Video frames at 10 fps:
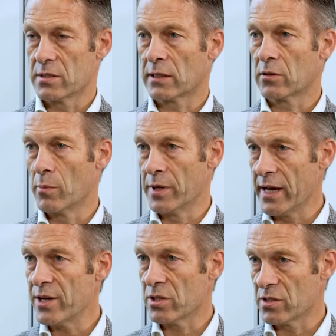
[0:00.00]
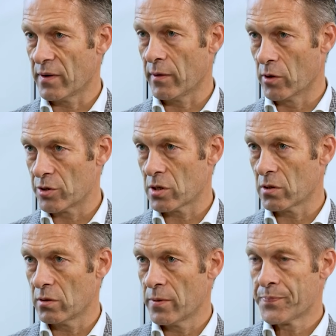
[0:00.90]
And that combination is very
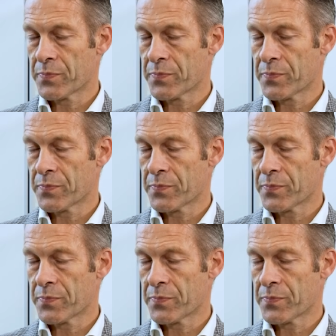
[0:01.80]
logical,